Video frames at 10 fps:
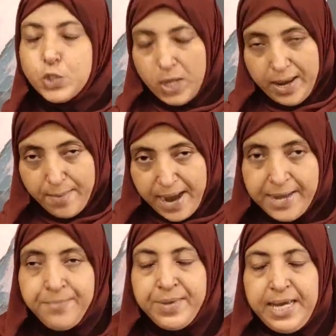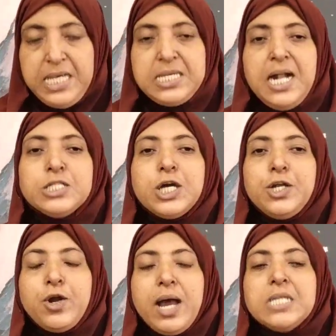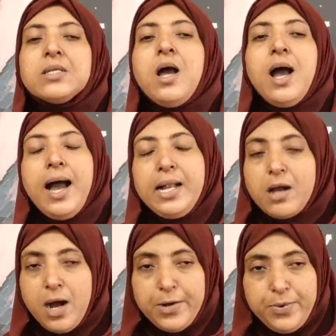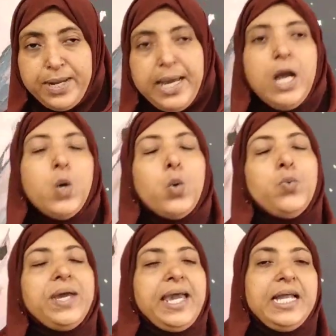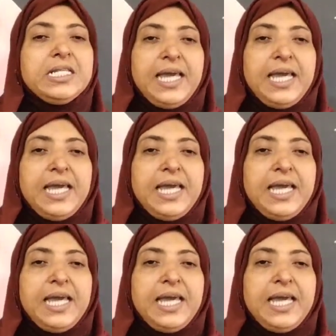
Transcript: Suleiman. He is also known as Al-Kanuni, or we can